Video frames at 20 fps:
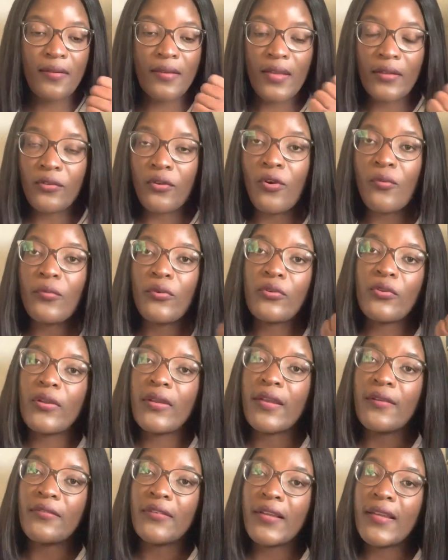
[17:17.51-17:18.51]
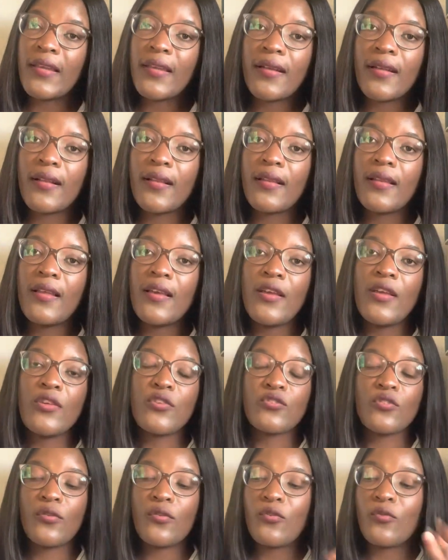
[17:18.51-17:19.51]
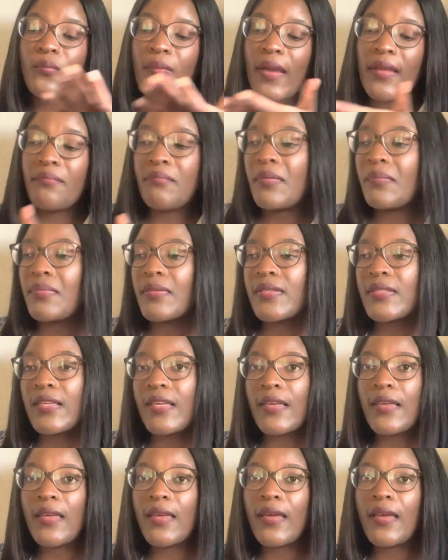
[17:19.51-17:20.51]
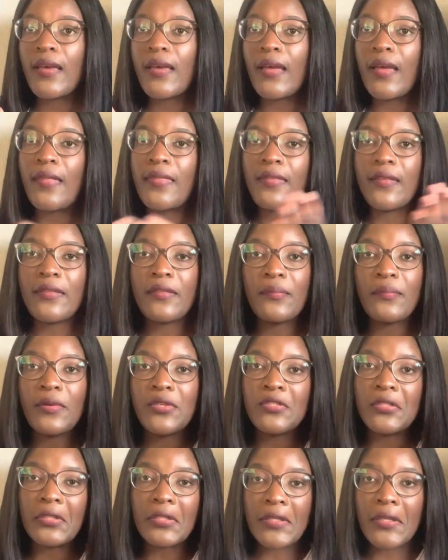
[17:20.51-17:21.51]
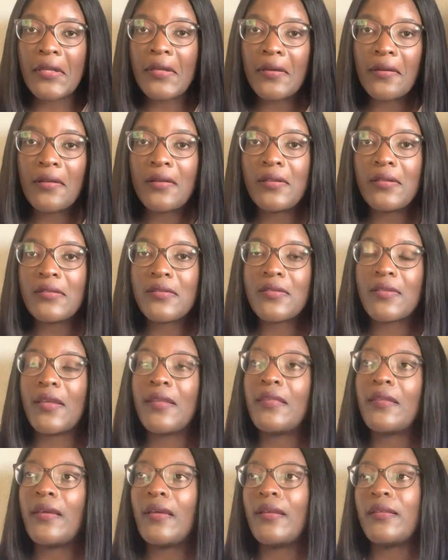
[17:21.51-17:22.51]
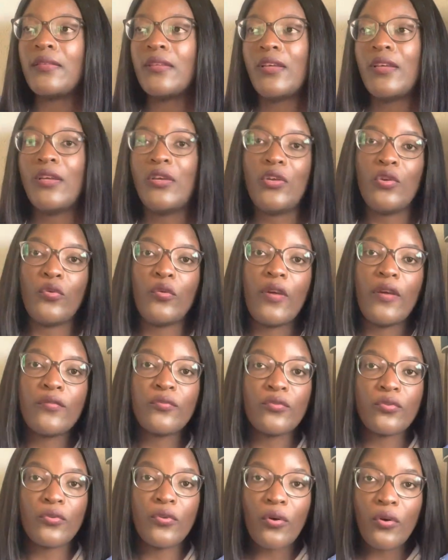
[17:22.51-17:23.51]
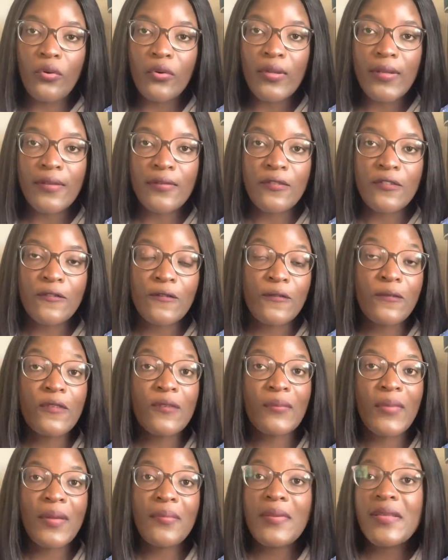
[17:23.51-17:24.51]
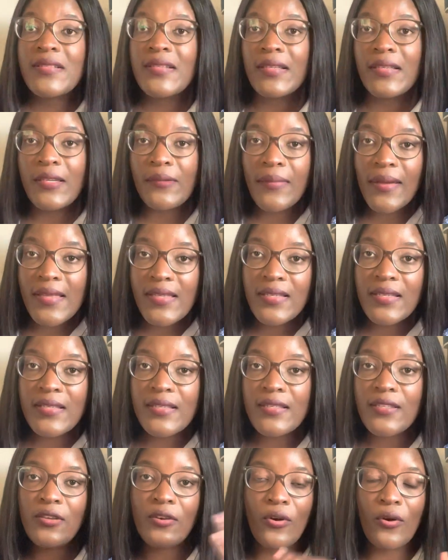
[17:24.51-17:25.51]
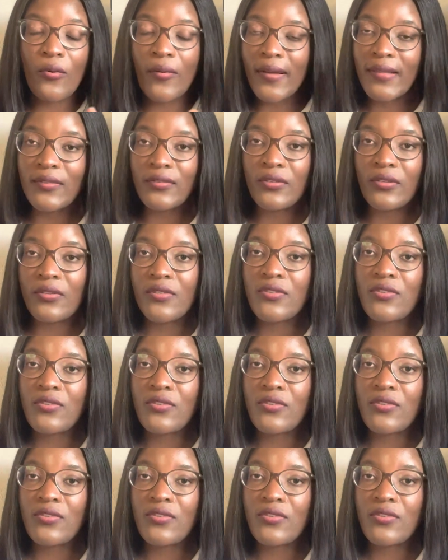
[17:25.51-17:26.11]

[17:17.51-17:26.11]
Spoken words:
At home we don't have klingel, so you might be busy here and then the patient klingels and then you have to go if maybe it's an emergency or whatnot.